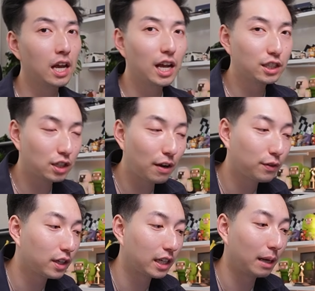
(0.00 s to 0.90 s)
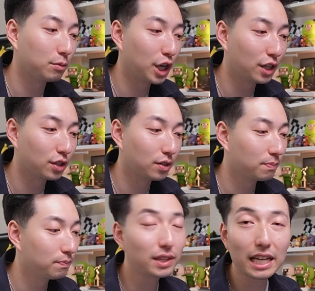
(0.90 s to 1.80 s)
it's definitely a game changer.
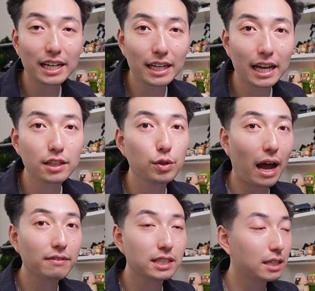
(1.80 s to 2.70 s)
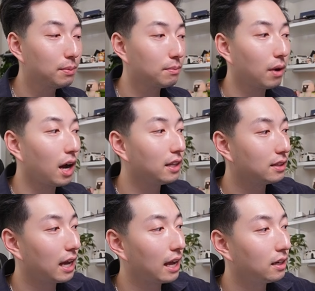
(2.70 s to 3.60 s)
But then again, you have to keep in mind
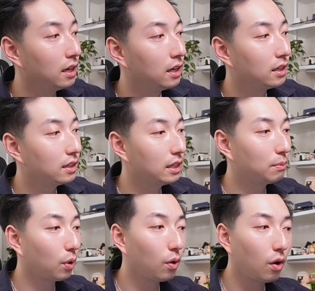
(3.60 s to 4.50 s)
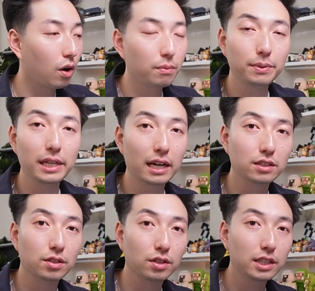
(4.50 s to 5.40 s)
that the ProArt
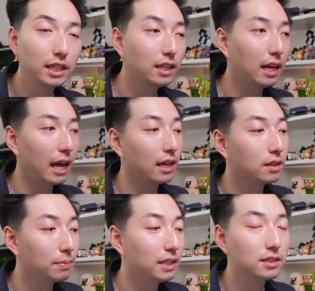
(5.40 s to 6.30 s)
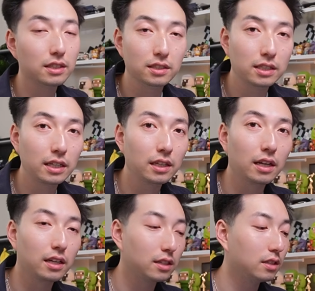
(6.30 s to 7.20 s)
PX13 and the P16,